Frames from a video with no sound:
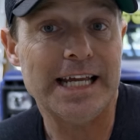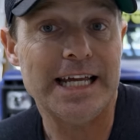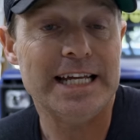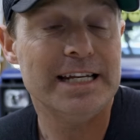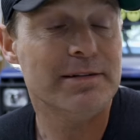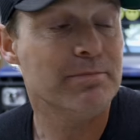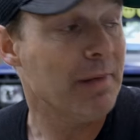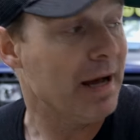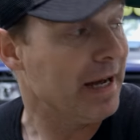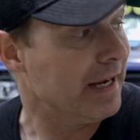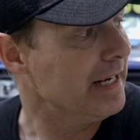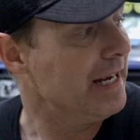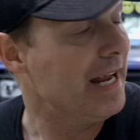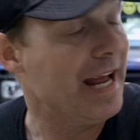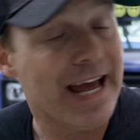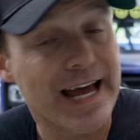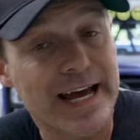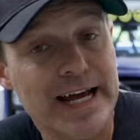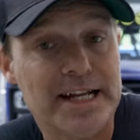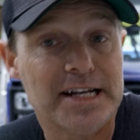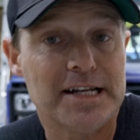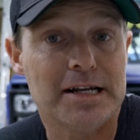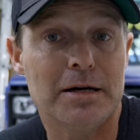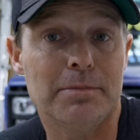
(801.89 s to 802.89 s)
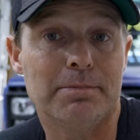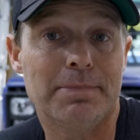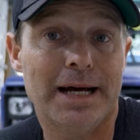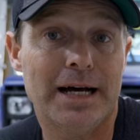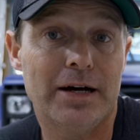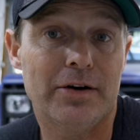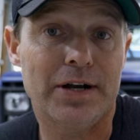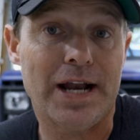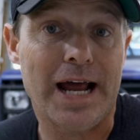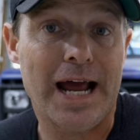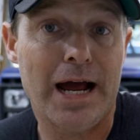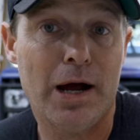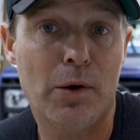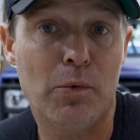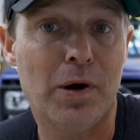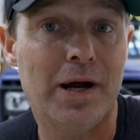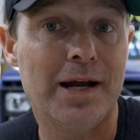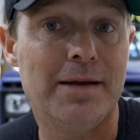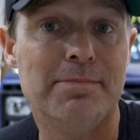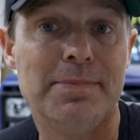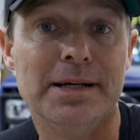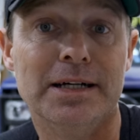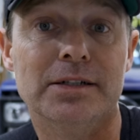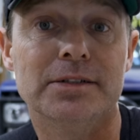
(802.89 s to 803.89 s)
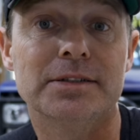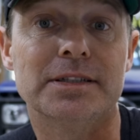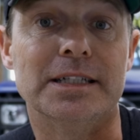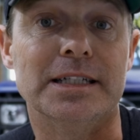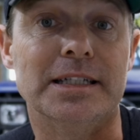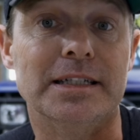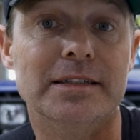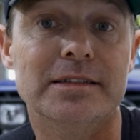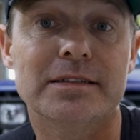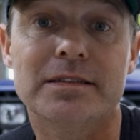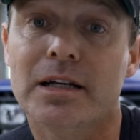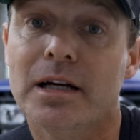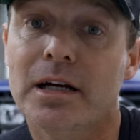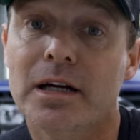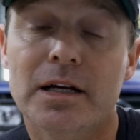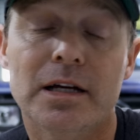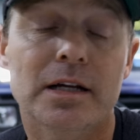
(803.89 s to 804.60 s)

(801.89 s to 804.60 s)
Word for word: in my head about how I build these,